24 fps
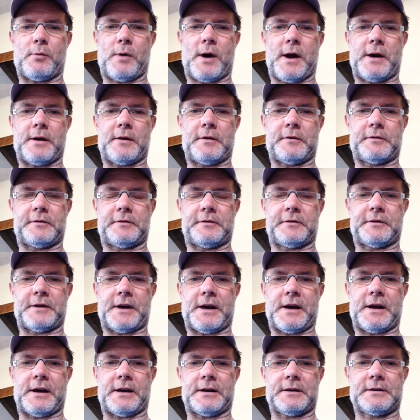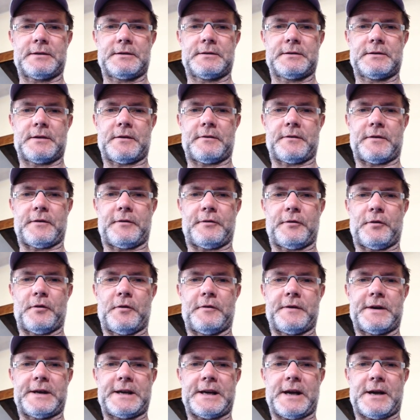one of the 4
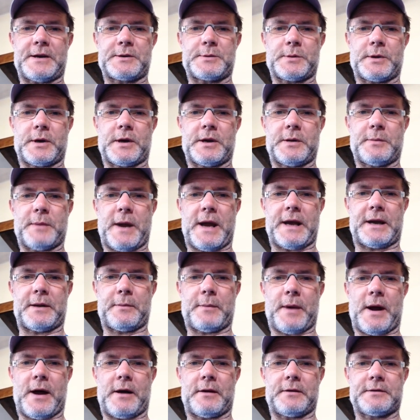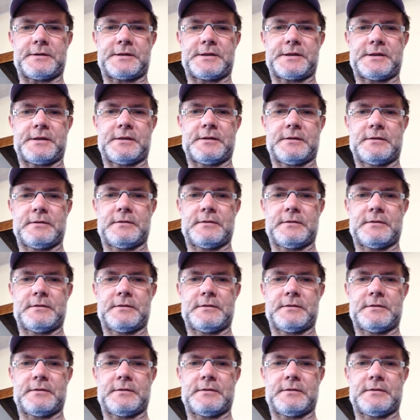videos we're going to make about